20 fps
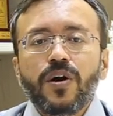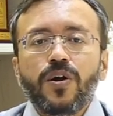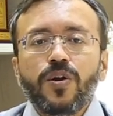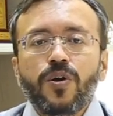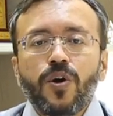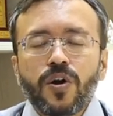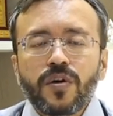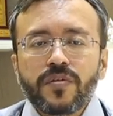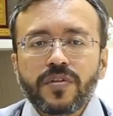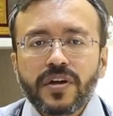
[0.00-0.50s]
A
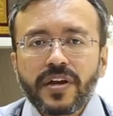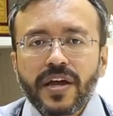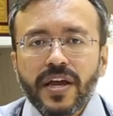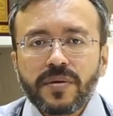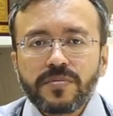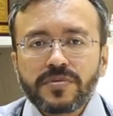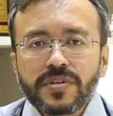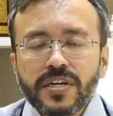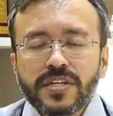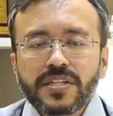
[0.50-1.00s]
lot of the
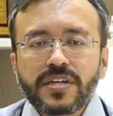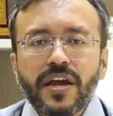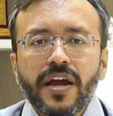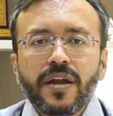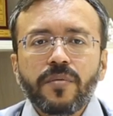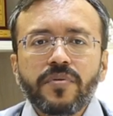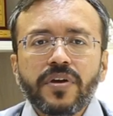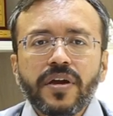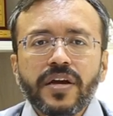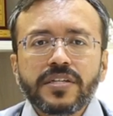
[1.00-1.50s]
times it
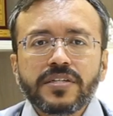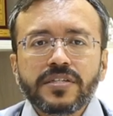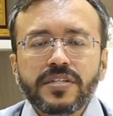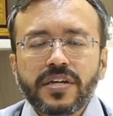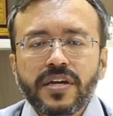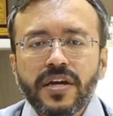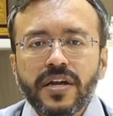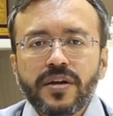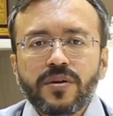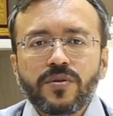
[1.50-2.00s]
can be
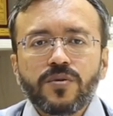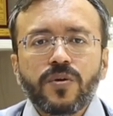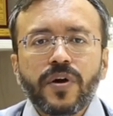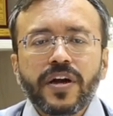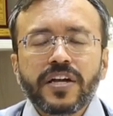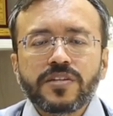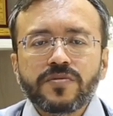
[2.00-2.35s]
H3N2,